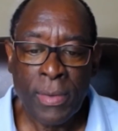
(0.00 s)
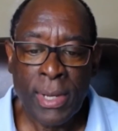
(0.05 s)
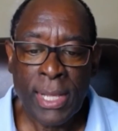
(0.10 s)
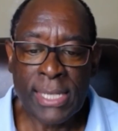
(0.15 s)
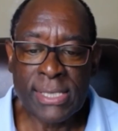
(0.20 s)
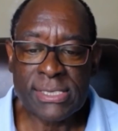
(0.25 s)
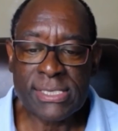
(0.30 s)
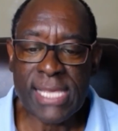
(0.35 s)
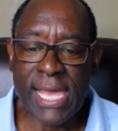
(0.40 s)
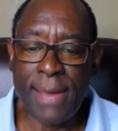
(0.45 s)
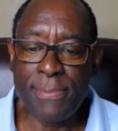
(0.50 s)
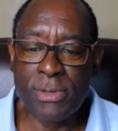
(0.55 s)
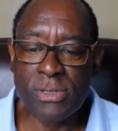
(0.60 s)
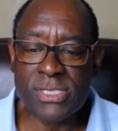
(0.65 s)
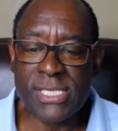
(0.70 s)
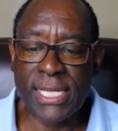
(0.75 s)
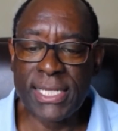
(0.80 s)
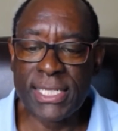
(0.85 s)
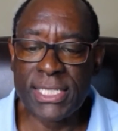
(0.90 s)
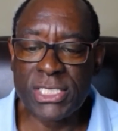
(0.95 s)
And Samuel
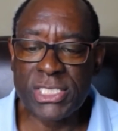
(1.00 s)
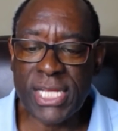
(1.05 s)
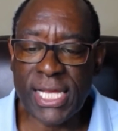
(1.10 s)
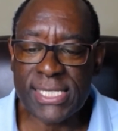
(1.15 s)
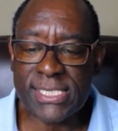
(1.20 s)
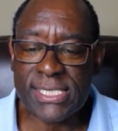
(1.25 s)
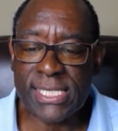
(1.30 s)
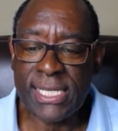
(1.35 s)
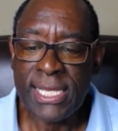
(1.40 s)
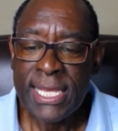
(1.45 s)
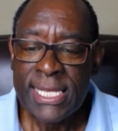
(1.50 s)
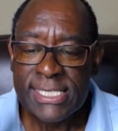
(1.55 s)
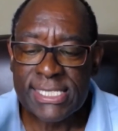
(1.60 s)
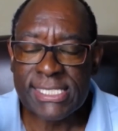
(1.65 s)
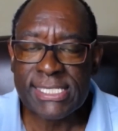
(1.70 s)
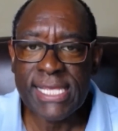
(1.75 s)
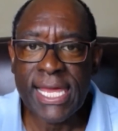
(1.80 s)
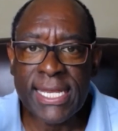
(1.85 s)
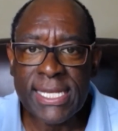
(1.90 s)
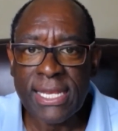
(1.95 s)
said unto Jesse,
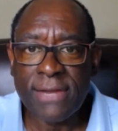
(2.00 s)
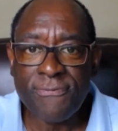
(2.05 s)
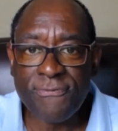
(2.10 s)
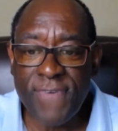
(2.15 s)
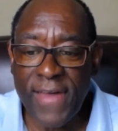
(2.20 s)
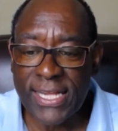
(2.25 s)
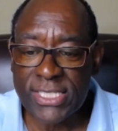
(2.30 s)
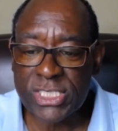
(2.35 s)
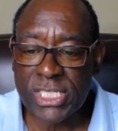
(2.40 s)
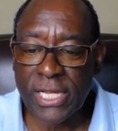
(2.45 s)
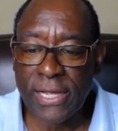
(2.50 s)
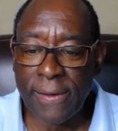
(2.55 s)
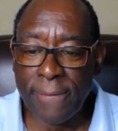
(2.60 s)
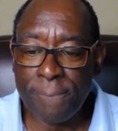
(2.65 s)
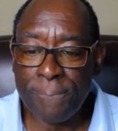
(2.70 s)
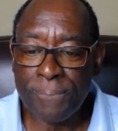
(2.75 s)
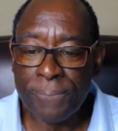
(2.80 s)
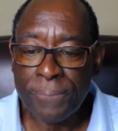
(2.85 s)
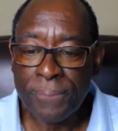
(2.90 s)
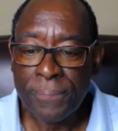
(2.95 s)
send and fetch
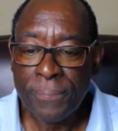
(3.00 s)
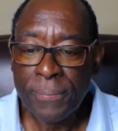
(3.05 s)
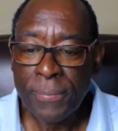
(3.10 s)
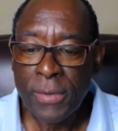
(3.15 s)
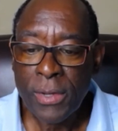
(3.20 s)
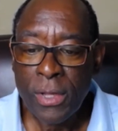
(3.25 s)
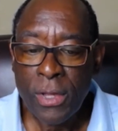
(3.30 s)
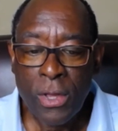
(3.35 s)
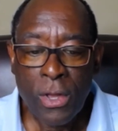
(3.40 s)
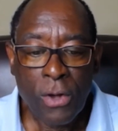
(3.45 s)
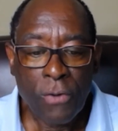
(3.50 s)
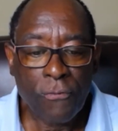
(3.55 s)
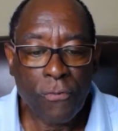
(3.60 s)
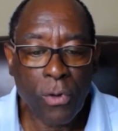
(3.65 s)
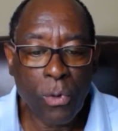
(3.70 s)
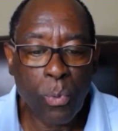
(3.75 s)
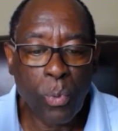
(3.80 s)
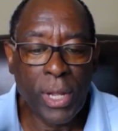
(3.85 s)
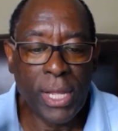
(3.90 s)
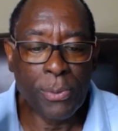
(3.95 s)
him,
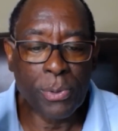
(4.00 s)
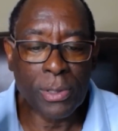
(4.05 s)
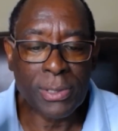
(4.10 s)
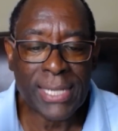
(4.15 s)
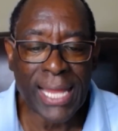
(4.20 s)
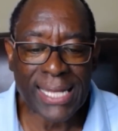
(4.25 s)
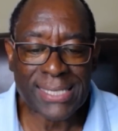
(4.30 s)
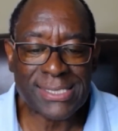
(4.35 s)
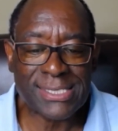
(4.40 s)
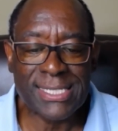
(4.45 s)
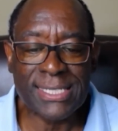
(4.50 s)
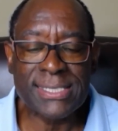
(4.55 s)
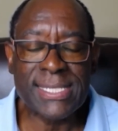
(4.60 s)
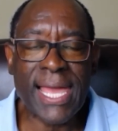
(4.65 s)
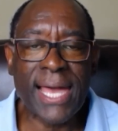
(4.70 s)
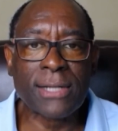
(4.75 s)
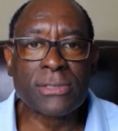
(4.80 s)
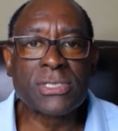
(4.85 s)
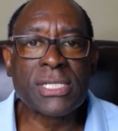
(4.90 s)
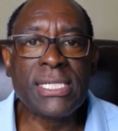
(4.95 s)
for we will not sit
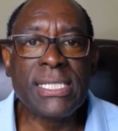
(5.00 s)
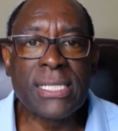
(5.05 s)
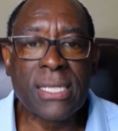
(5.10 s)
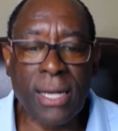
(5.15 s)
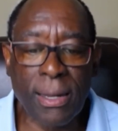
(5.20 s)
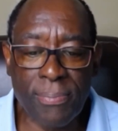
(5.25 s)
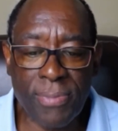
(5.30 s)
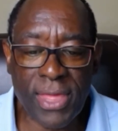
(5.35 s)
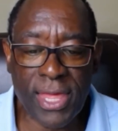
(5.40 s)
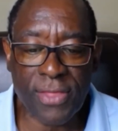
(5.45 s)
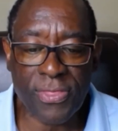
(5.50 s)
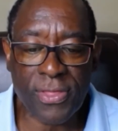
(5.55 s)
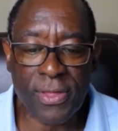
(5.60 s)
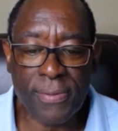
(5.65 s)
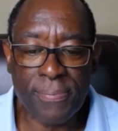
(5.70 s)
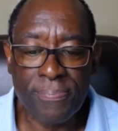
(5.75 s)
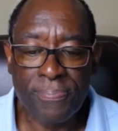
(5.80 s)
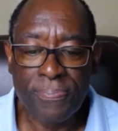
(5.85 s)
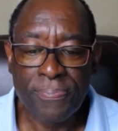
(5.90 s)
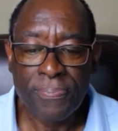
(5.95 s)
down till he come hither.
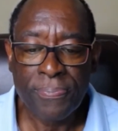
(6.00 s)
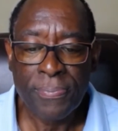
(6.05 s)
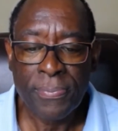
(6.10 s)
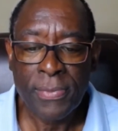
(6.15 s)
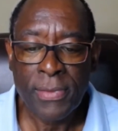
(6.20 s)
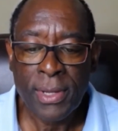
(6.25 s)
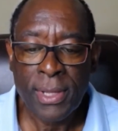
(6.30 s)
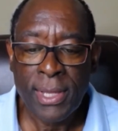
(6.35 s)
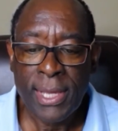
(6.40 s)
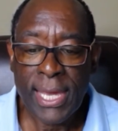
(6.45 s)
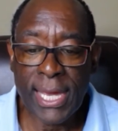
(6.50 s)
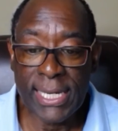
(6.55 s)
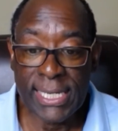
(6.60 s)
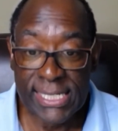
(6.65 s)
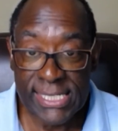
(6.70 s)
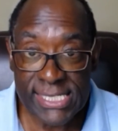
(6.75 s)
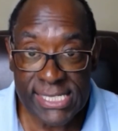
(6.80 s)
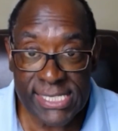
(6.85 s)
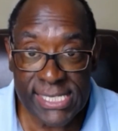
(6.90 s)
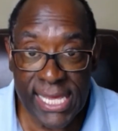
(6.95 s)
And he
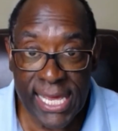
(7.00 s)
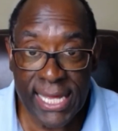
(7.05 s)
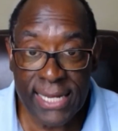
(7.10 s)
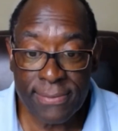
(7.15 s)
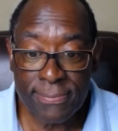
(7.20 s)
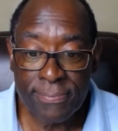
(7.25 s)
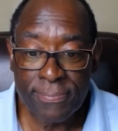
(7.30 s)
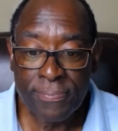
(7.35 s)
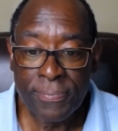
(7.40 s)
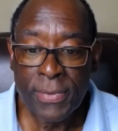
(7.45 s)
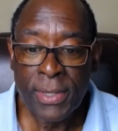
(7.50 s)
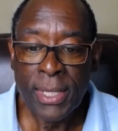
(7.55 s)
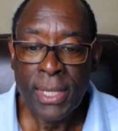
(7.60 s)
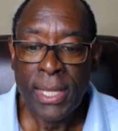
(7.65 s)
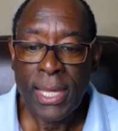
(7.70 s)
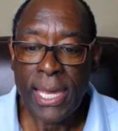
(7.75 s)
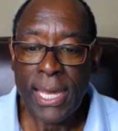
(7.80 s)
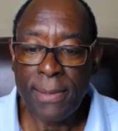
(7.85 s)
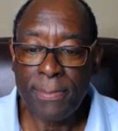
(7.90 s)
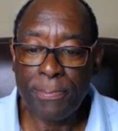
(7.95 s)
sent
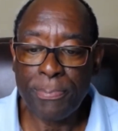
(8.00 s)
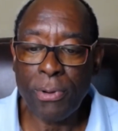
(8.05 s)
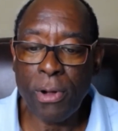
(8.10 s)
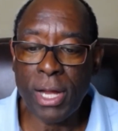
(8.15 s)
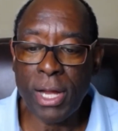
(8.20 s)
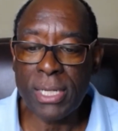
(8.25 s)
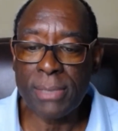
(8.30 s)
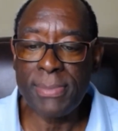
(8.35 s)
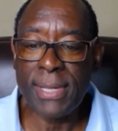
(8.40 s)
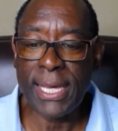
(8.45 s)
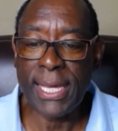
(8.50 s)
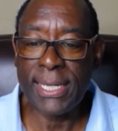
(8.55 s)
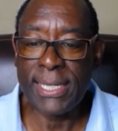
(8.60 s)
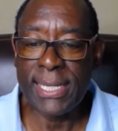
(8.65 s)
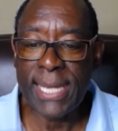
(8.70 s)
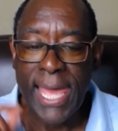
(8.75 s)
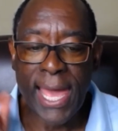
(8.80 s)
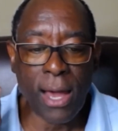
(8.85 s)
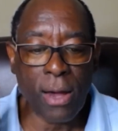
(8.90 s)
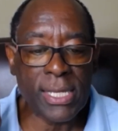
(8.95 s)
and brought him in.
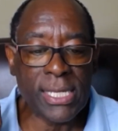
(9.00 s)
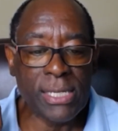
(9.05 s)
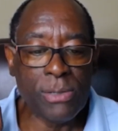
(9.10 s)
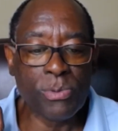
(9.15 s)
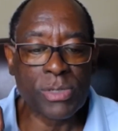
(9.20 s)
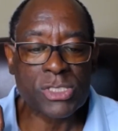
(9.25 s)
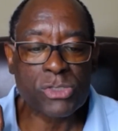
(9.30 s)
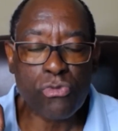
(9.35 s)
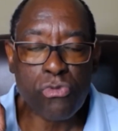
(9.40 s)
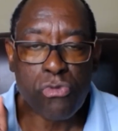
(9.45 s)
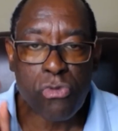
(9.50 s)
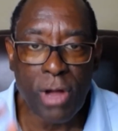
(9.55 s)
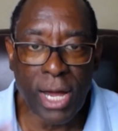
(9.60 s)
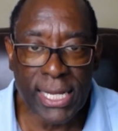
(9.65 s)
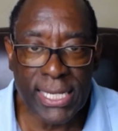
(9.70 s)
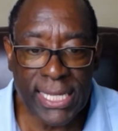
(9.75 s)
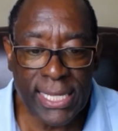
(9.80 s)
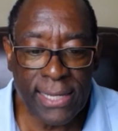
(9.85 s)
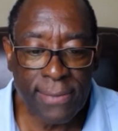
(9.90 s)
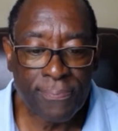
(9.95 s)
Now he was
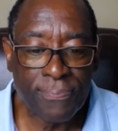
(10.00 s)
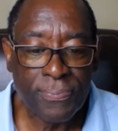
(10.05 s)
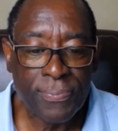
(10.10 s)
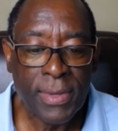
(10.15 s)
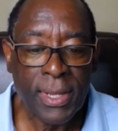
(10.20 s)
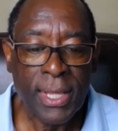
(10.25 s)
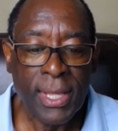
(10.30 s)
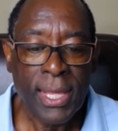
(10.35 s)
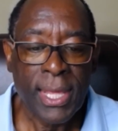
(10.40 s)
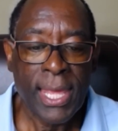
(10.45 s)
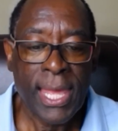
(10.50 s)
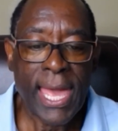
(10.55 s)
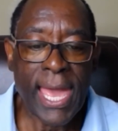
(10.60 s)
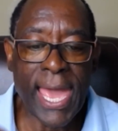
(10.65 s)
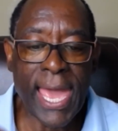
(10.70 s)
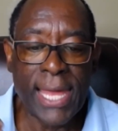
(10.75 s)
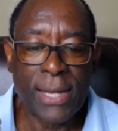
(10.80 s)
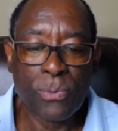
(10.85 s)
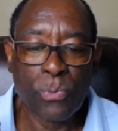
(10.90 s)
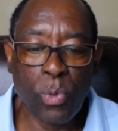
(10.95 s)
ruddy
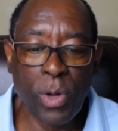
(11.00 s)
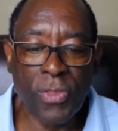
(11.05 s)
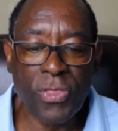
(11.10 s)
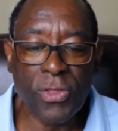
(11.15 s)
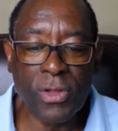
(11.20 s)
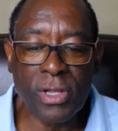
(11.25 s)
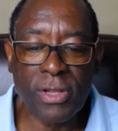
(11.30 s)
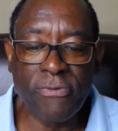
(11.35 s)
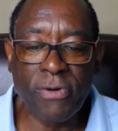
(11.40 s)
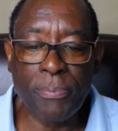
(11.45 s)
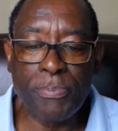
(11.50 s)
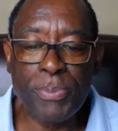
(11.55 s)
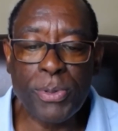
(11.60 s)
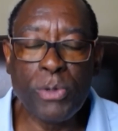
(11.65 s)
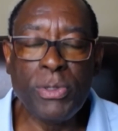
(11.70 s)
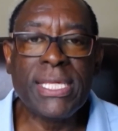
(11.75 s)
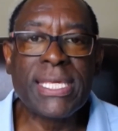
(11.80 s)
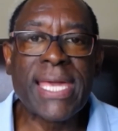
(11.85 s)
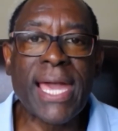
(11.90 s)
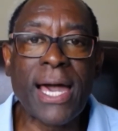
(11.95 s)
and withal of a
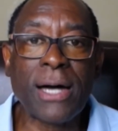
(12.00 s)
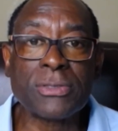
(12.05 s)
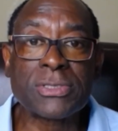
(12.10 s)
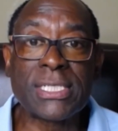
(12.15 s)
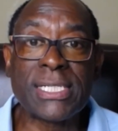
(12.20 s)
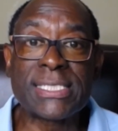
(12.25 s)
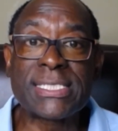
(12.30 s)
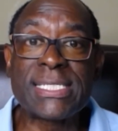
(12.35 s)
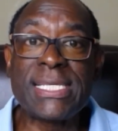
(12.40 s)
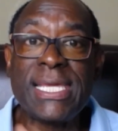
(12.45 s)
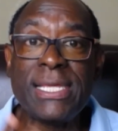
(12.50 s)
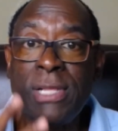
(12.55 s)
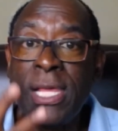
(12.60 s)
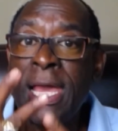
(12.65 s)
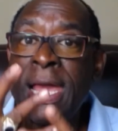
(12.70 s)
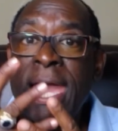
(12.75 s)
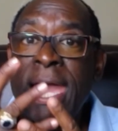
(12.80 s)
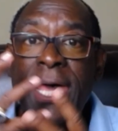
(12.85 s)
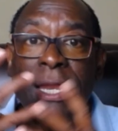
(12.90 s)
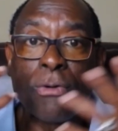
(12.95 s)
beauty countenance. He
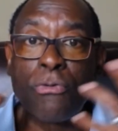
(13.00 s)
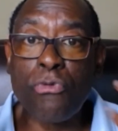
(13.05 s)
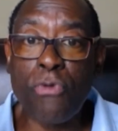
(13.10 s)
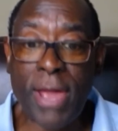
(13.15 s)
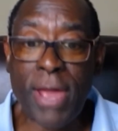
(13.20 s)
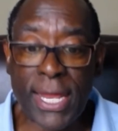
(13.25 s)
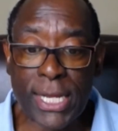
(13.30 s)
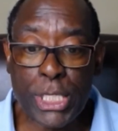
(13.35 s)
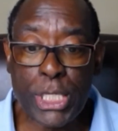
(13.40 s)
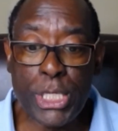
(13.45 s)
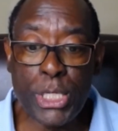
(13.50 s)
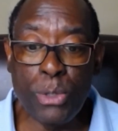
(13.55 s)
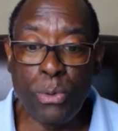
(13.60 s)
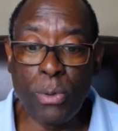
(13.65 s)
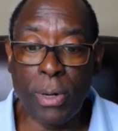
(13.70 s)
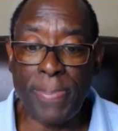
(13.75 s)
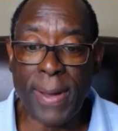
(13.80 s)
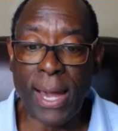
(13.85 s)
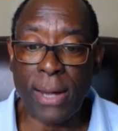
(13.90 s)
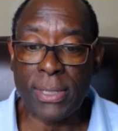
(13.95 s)
had a red hue
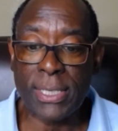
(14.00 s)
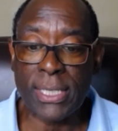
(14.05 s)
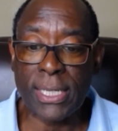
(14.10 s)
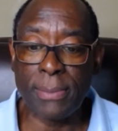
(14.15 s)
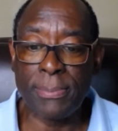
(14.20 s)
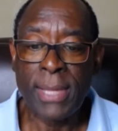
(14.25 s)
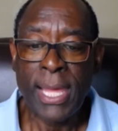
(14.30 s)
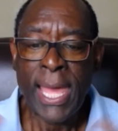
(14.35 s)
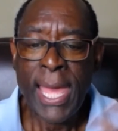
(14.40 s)
about him